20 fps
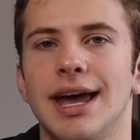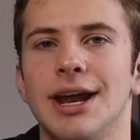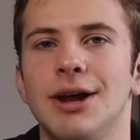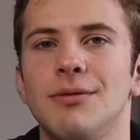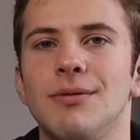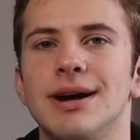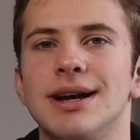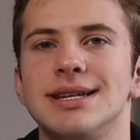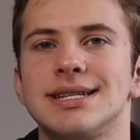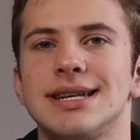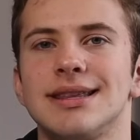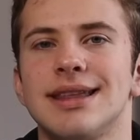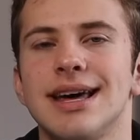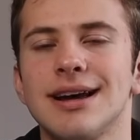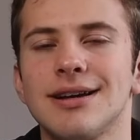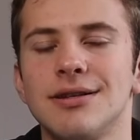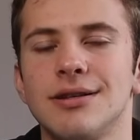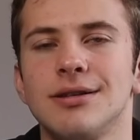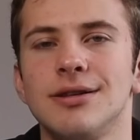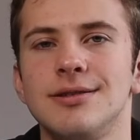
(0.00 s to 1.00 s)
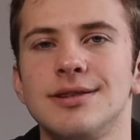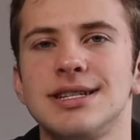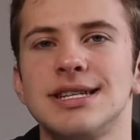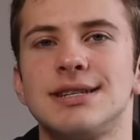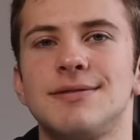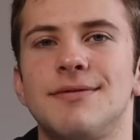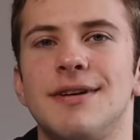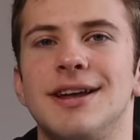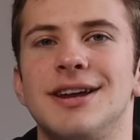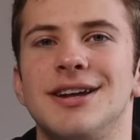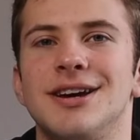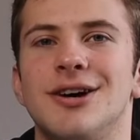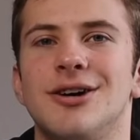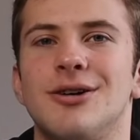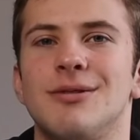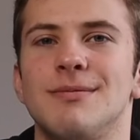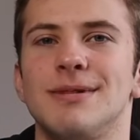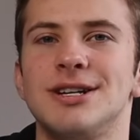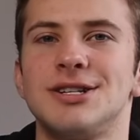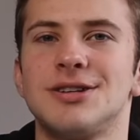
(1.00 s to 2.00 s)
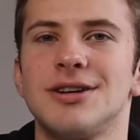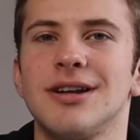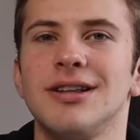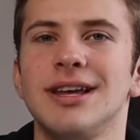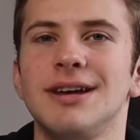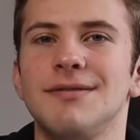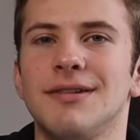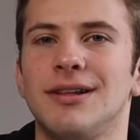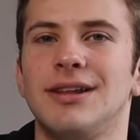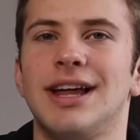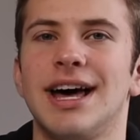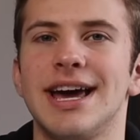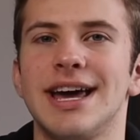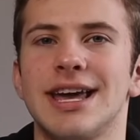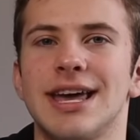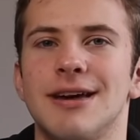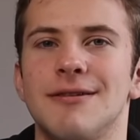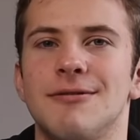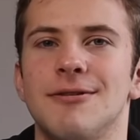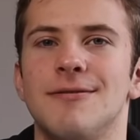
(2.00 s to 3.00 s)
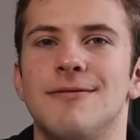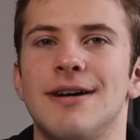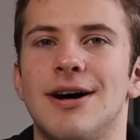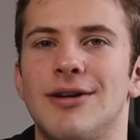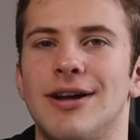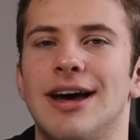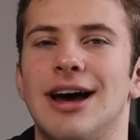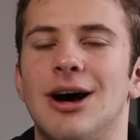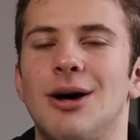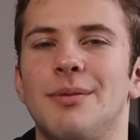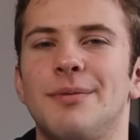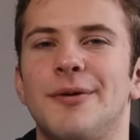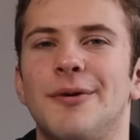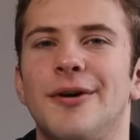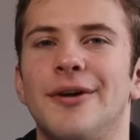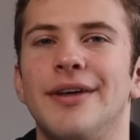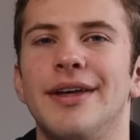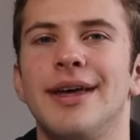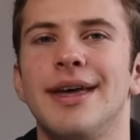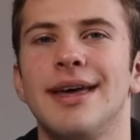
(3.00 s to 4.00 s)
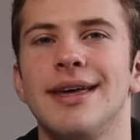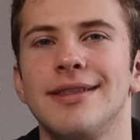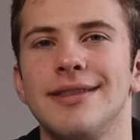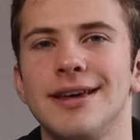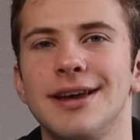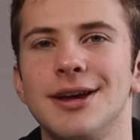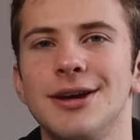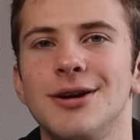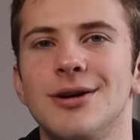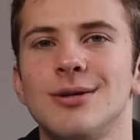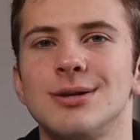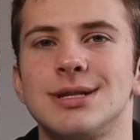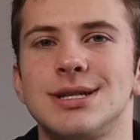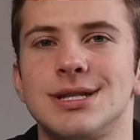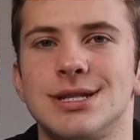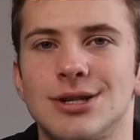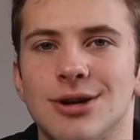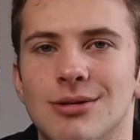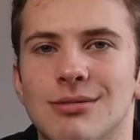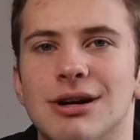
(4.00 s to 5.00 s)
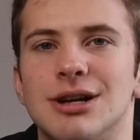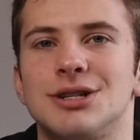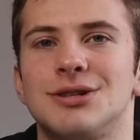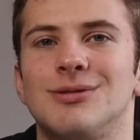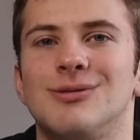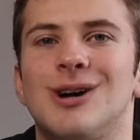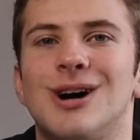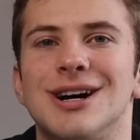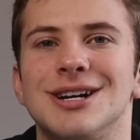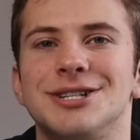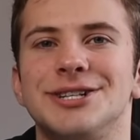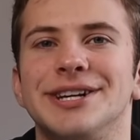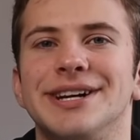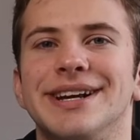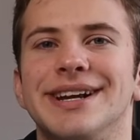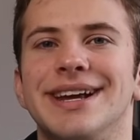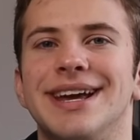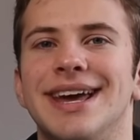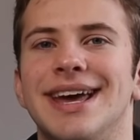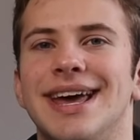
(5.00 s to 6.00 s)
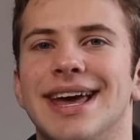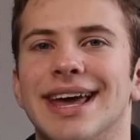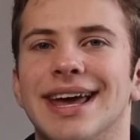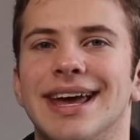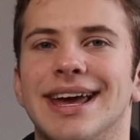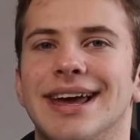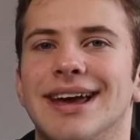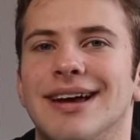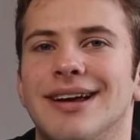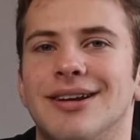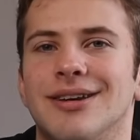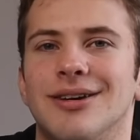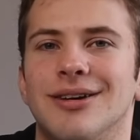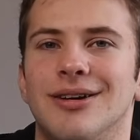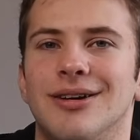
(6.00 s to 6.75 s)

Anyways, that concludes this video. Be sure to leave a like if you found it helpful. Thank you all so much for watching, and